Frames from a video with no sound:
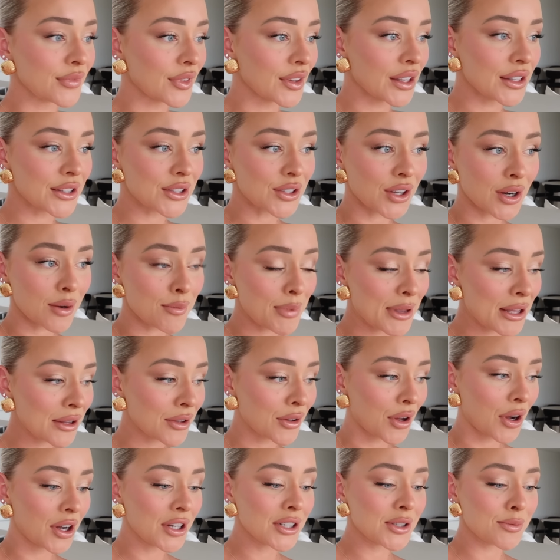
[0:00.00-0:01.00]
it's gonna be a
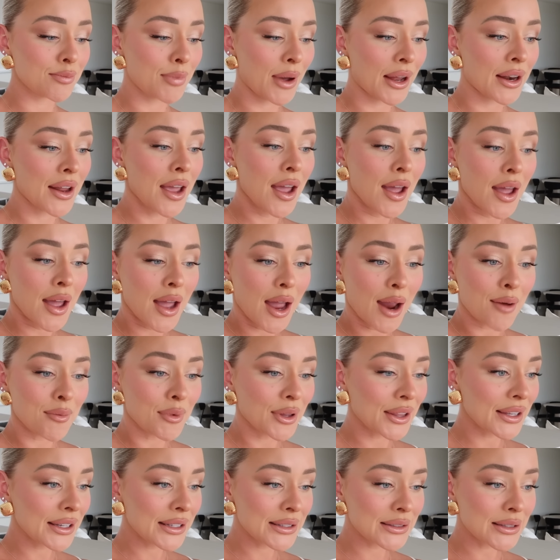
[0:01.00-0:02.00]
lot, but I'm
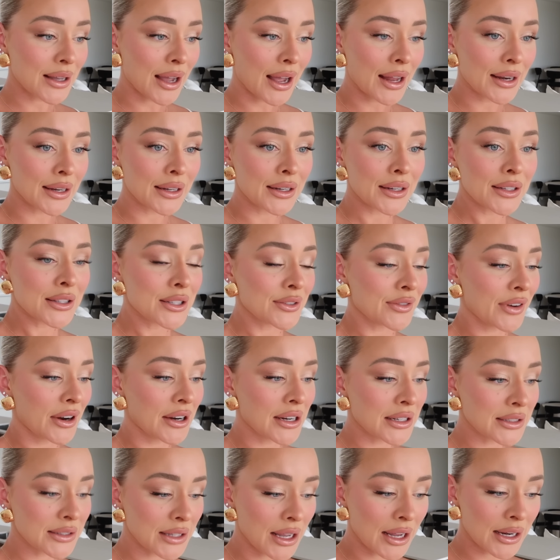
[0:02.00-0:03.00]
really excited. It's a
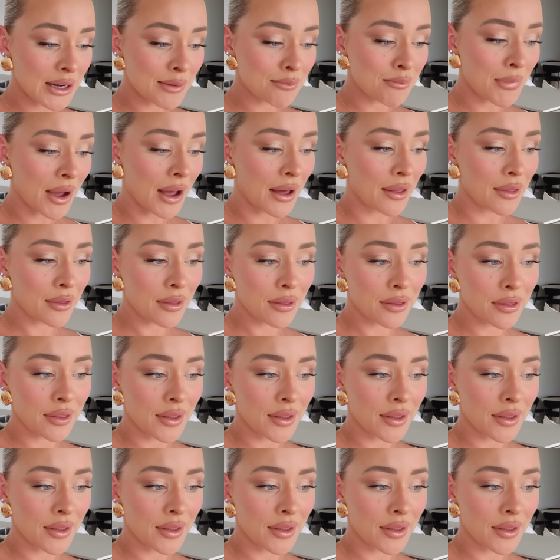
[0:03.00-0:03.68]
very exciting month.